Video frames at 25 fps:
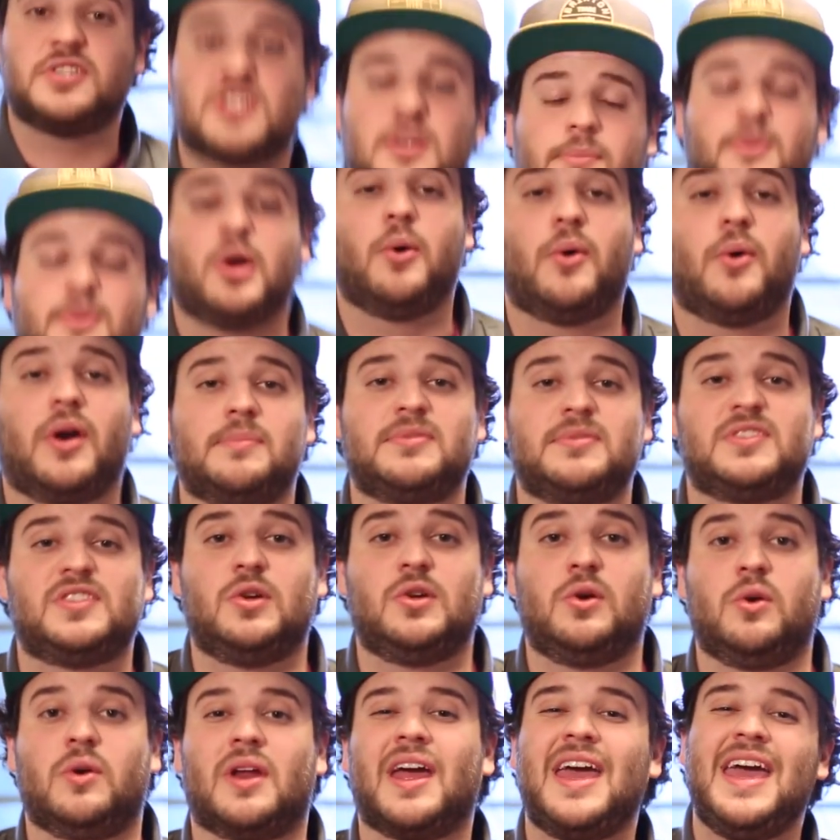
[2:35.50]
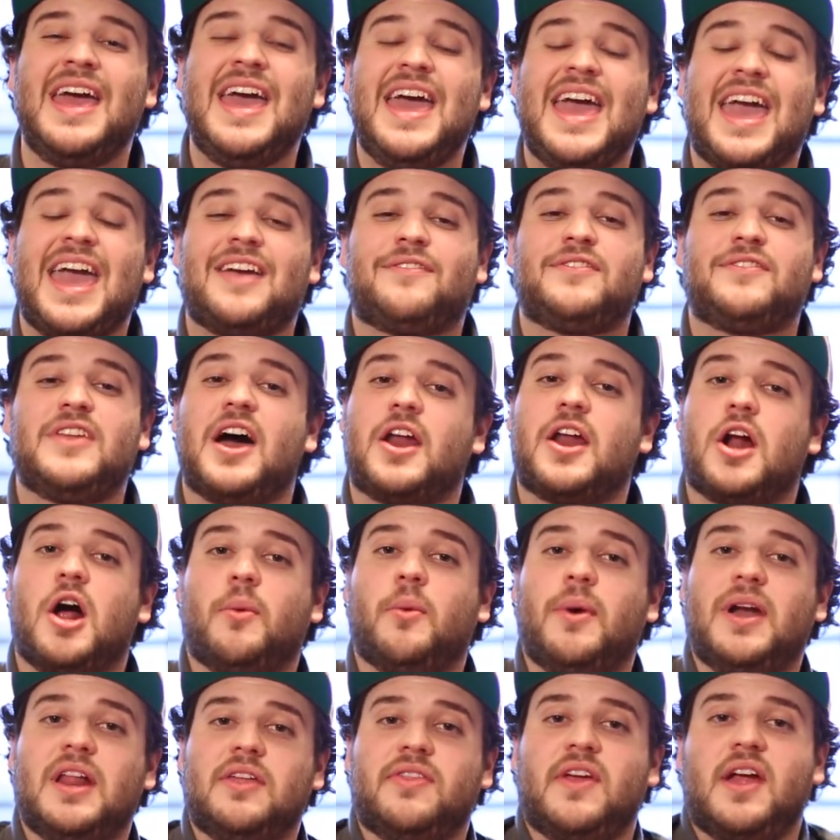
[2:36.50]
that's gonna be going up soon, if not
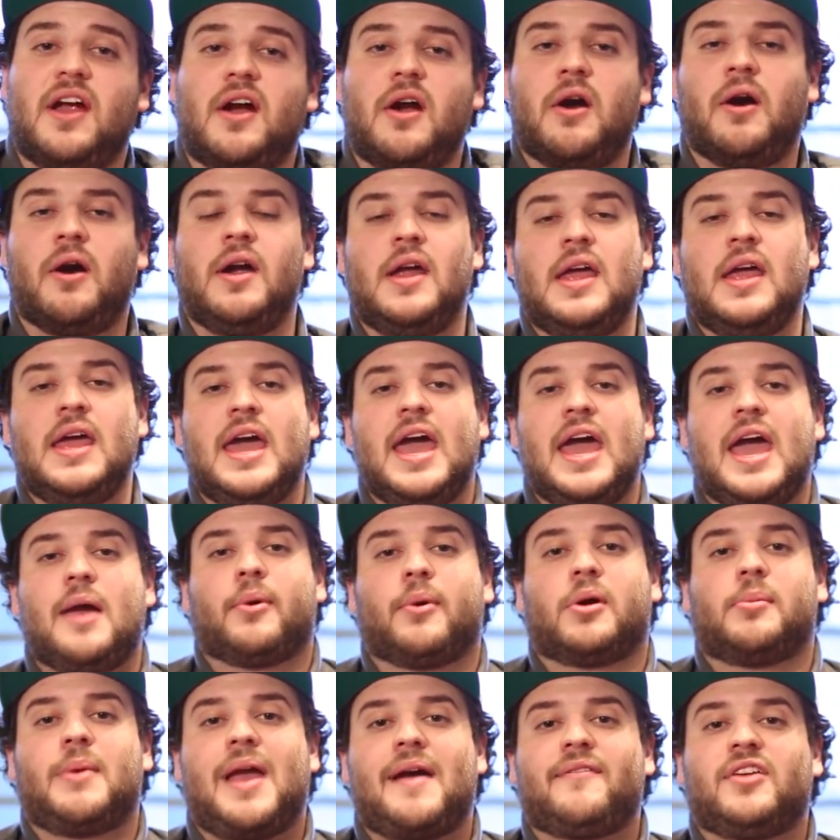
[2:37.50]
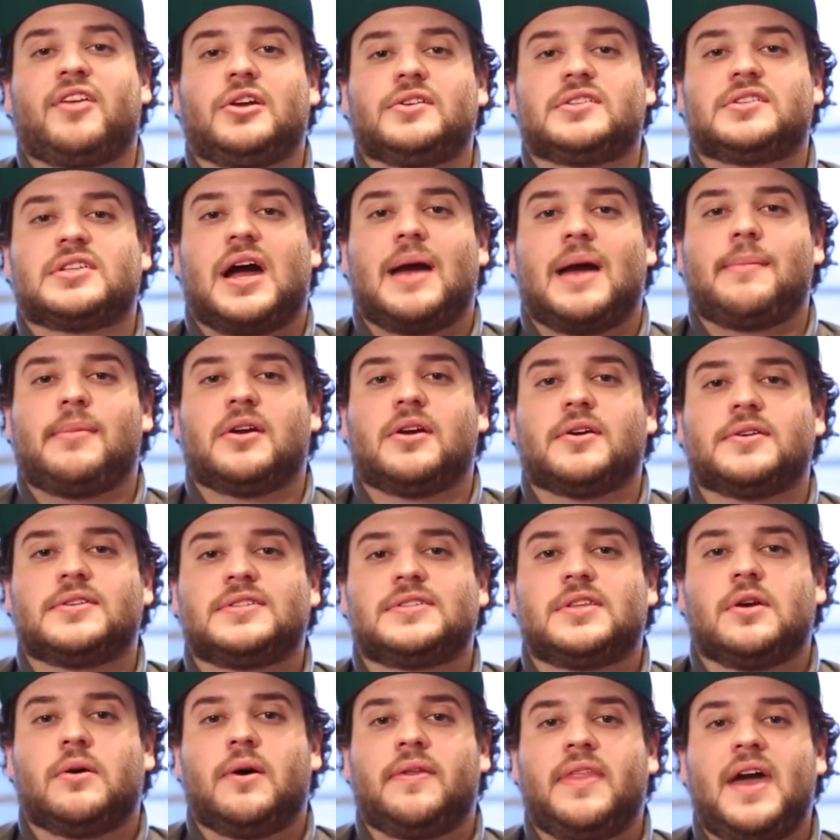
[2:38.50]
already there, and we're gonna be having a good time here.
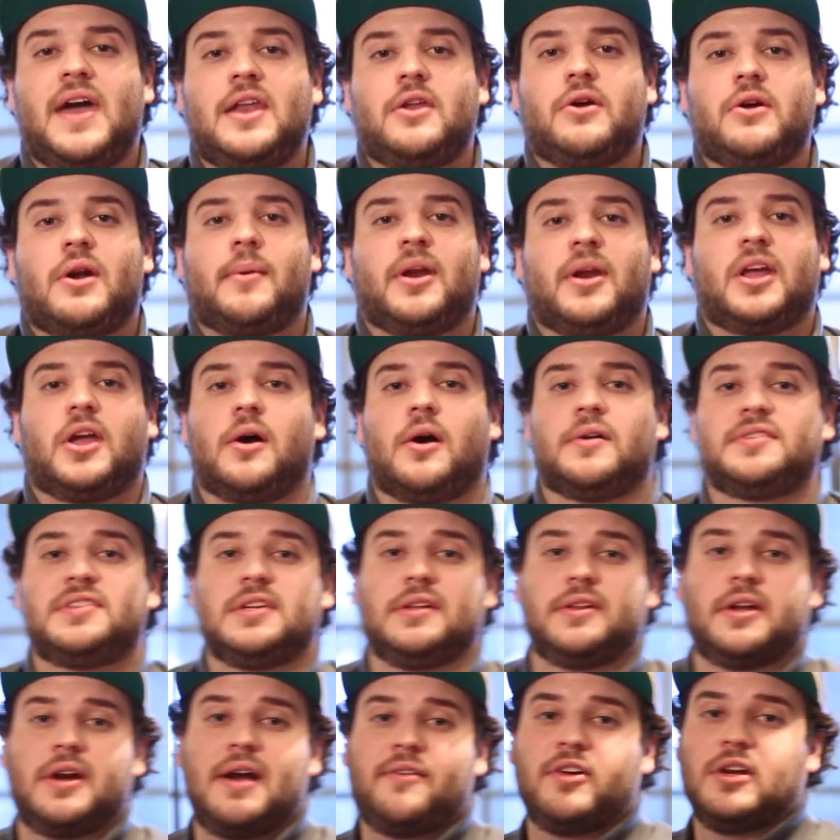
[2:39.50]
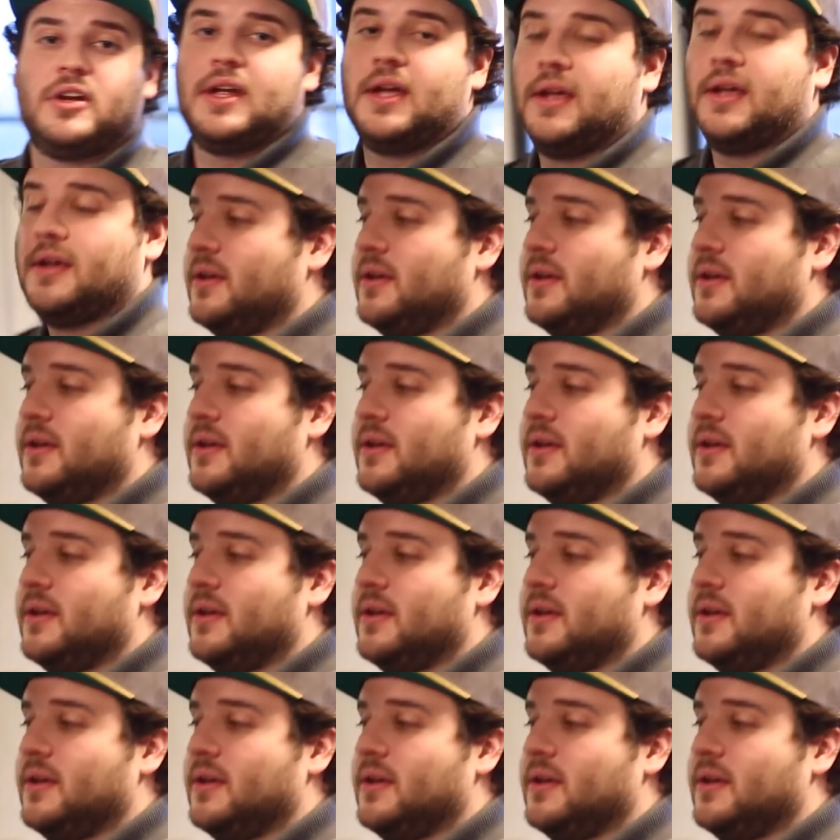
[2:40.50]
So on that note, I'm gonna go. See you later. Have a good